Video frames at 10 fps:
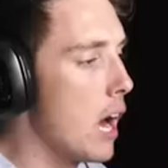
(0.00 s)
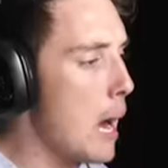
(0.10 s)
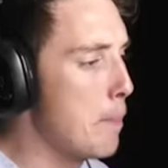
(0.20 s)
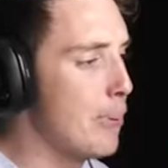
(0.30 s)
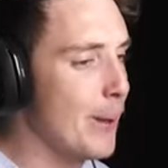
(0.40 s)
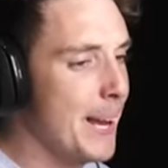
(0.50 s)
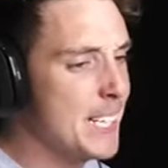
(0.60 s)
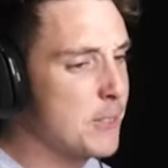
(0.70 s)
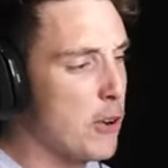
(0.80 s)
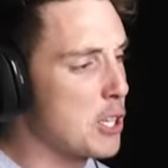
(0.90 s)
Uh,
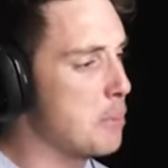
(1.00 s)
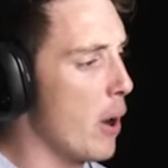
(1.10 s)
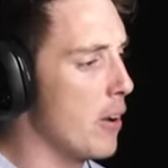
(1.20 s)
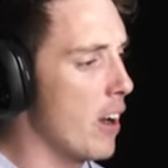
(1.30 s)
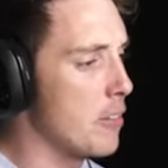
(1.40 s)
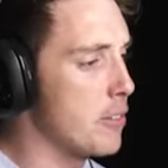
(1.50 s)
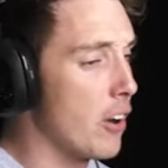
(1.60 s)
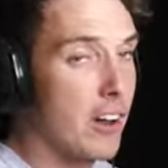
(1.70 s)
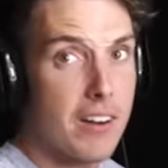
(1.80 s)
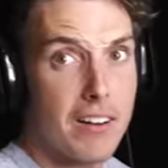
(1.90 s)
plants versus pogo
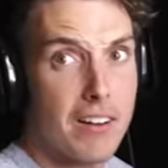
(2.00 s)
fight.